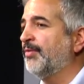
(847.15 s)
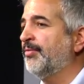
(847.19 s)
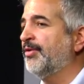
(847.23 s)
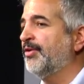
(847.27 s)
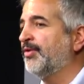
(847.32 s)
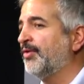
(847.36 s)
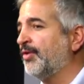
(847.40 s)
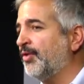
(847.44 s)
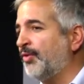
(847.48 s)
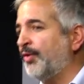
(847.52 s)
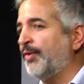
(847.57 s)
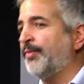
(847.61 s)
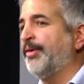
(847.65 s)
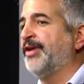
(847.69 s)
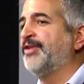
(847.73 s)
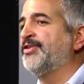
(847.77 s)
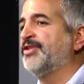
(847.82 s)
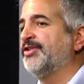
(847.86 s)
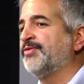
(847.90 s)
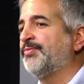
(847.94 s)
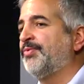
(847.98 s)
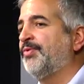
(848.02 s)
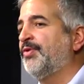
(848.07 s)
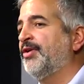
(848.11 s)
But Orwell makes
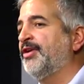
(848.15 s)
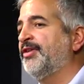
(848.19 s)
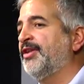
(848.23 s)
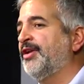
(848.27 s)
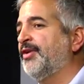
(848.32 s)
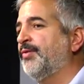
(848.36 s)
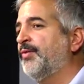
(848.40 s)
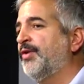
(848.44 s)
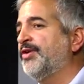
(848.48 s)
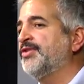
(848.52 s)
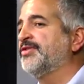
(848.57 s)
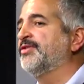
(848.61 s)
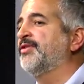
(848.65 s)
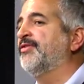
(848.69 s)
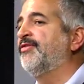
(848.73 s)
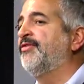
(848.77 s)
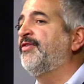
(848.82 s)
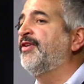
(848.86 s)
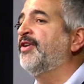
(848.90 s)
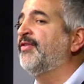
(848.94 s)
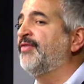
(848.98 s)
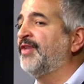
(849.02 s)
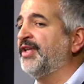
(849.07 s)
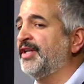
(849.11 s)
this point that it wasn't the
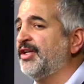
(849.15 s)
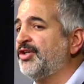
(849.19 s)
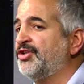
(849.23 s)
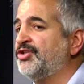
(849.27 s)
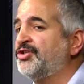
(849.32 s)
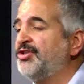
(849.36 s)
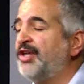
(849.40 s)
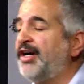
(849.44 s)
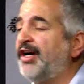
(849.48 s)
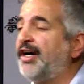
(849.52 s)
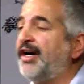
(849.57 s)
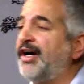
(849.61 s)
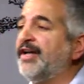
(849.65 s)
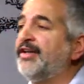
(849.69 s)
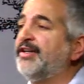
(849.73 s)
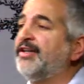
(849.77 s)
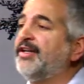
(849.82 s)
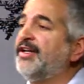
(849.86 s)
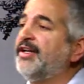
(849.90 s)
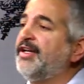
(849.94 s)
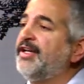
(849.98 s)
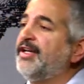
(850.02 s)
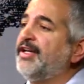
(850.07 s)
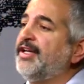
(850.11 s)
fear of getting shot;
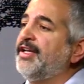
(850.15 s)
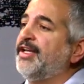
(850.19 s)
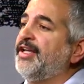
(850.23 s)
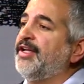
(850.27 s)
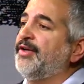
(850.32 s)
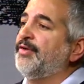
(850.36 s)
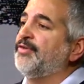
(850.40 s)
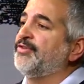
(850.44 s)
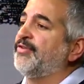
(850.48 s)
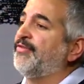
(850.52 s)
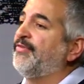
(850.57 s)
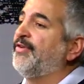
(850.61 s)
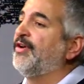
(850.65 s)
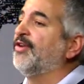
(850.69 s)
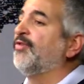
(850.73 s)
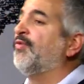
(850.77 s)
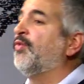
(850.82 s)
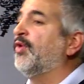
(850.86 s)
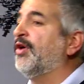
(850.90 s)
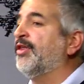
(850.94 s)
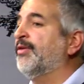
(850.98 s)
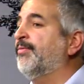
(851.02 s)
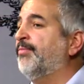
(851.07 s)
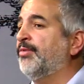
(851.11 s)
it was the fear of
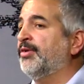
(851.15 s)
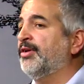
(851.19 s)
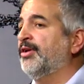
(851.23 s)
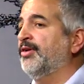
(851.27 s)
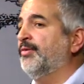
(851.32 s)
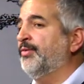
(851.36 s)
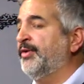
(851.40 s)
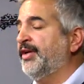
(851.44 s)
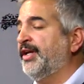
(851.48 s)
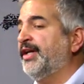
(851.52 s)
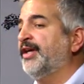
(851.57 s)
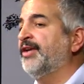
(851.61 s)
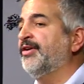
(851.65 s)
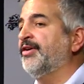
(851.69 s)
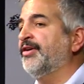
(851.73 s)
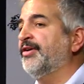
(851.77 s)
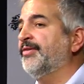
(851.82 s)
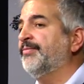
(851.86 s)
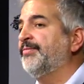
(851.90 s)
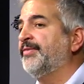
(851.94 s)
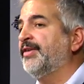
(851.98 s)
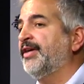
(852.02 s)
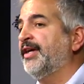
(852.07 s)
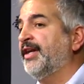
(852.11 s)
where the bullet would enter.